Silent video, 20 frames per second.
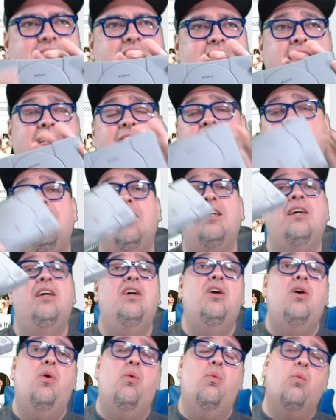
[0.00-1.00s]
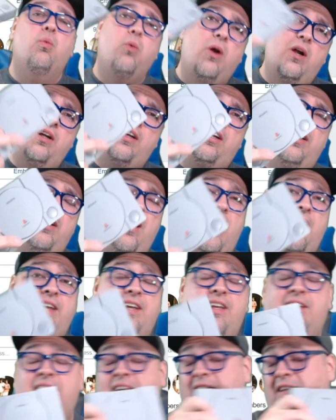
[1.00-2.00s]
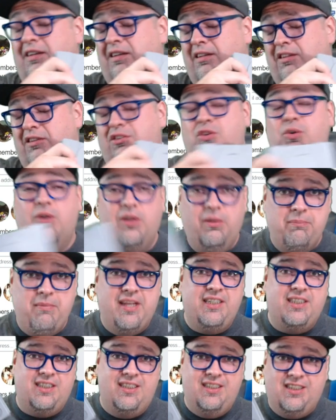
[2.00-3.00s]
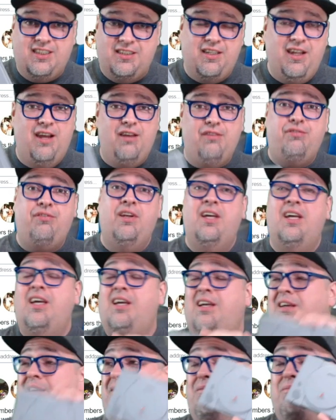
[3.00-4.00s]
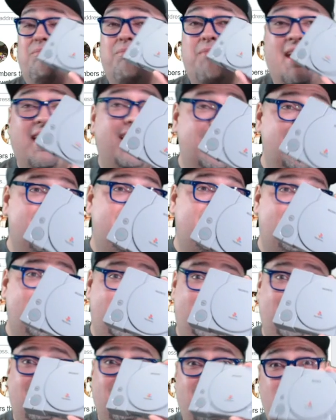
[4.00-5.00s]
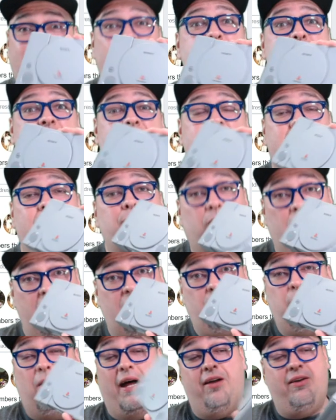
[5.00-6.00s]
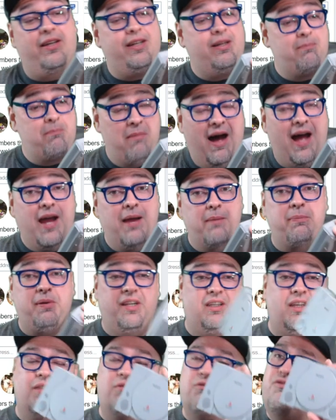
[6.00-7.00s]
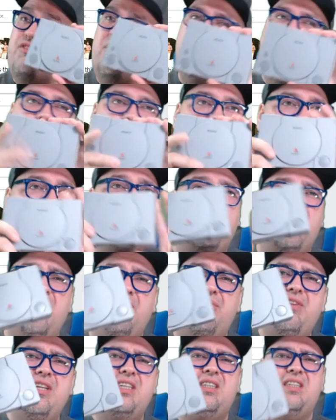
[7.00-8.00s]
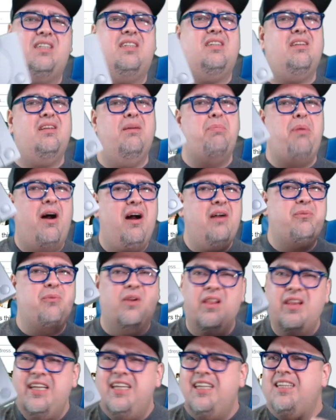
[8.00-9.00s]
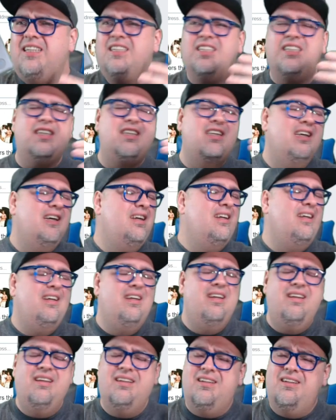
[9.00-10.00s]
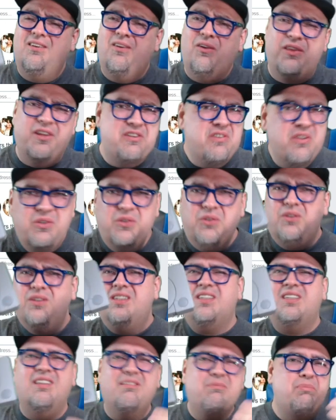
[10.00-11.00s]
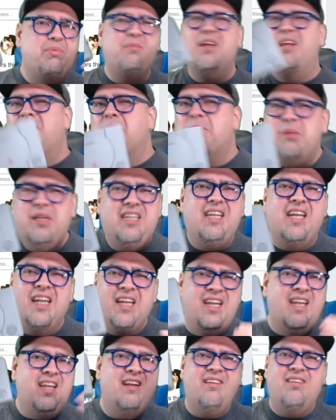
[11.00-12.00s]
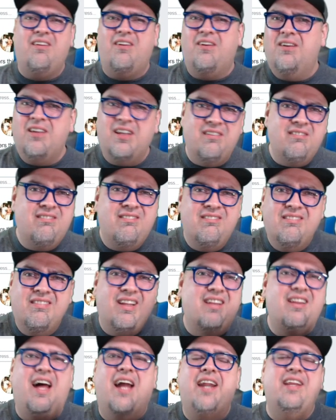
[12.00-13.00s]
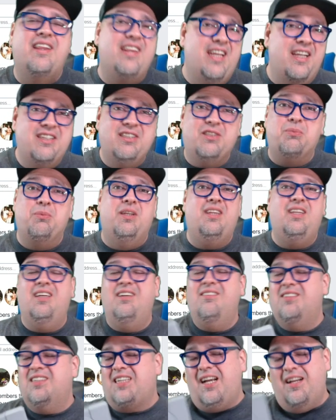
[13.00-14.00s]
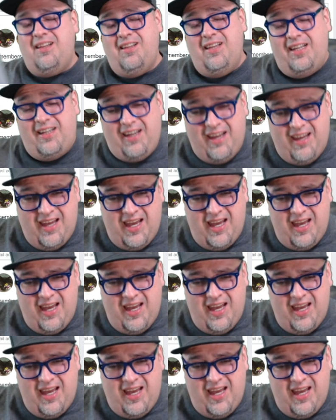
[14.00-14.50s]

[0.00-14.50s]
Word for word: thing, working on it, doing amazing stuff, making this thing definitely worthwhile in my opinion. Very critical of this upon release. You know, the news in the beginning, learning a lot of things with it, it was kind of like,